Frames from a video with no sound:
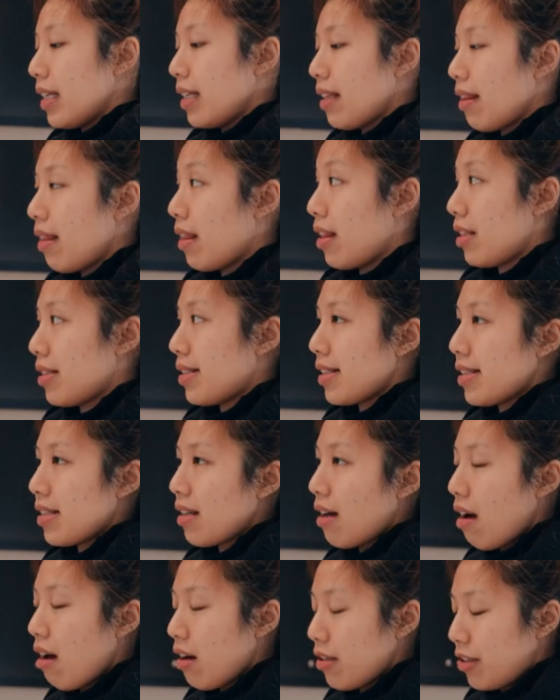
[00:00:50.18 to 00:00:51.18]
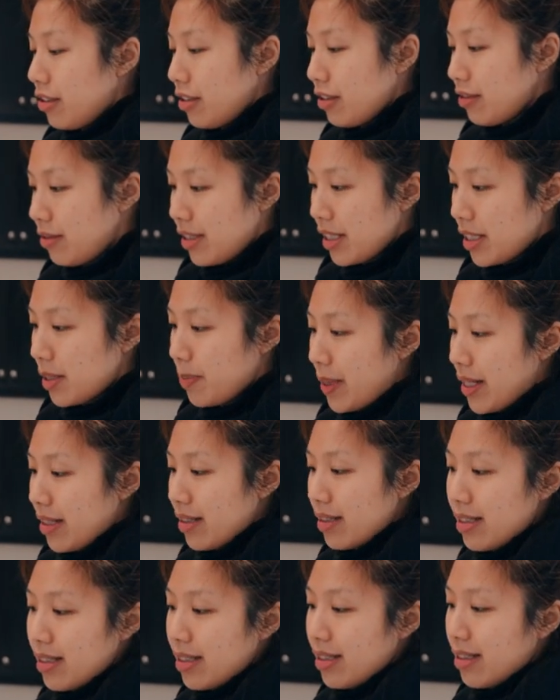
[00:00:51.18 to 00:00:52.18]
Okay, so we're down here in our kitchen right
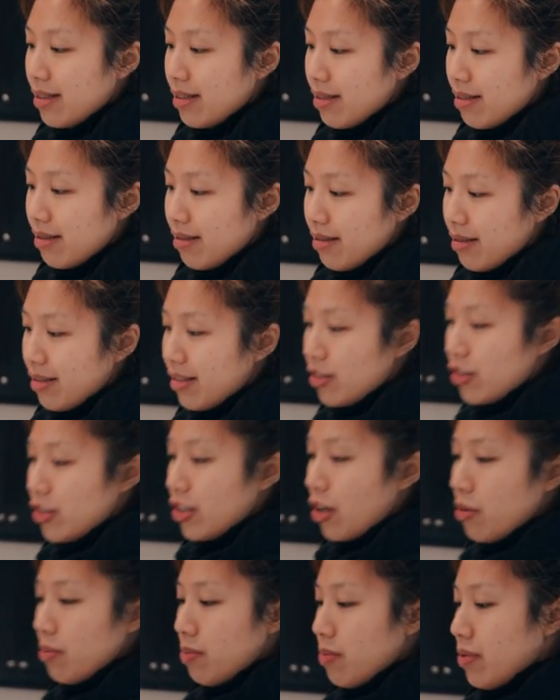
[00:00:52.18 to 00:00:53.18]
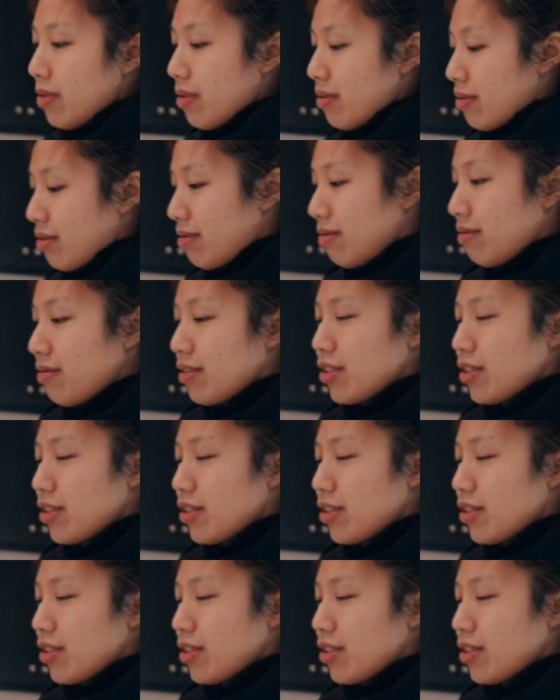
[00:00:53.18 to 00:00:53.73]
now. We're gonna turn on the coffee